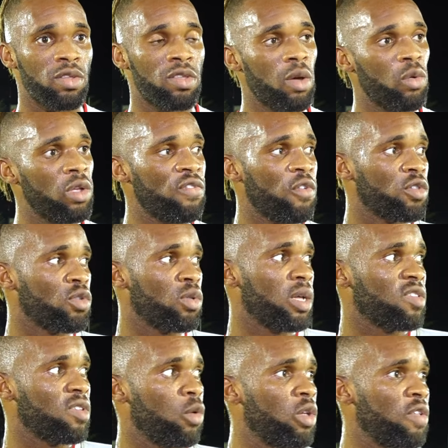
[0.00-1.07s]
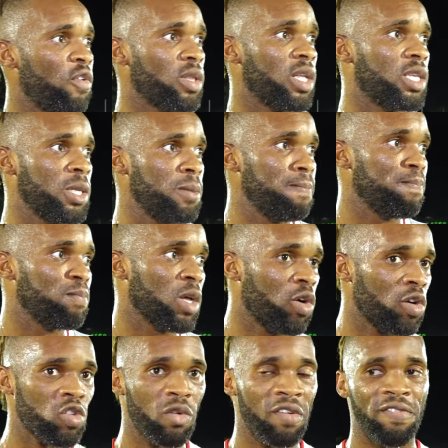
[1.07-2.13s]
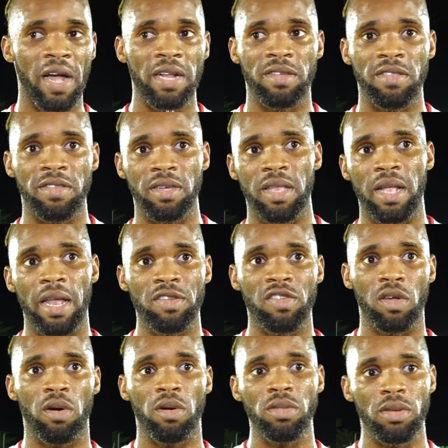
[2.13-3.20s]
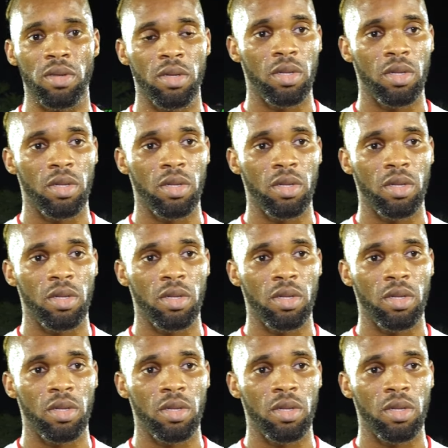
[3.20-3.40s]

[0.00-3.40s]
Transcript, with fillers: win for today is a win for the team because we fight until the last second.